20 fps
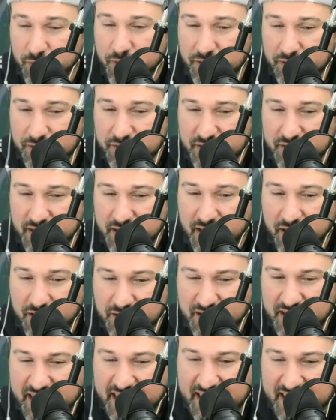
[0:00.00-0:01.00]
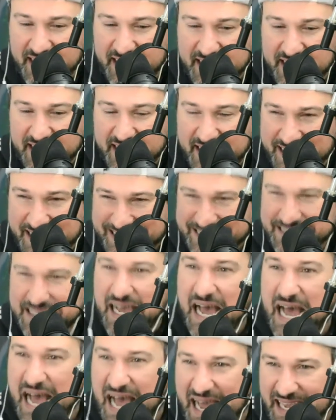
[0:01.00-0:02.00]
where they are it, it is a
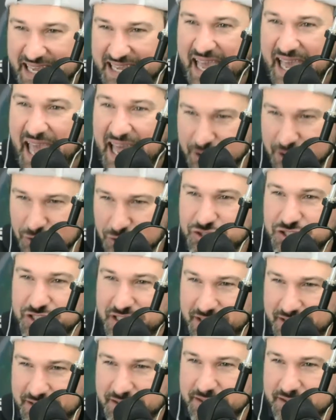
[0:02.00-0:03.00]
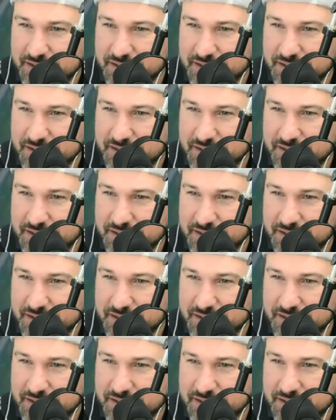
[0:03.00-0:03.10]
high energy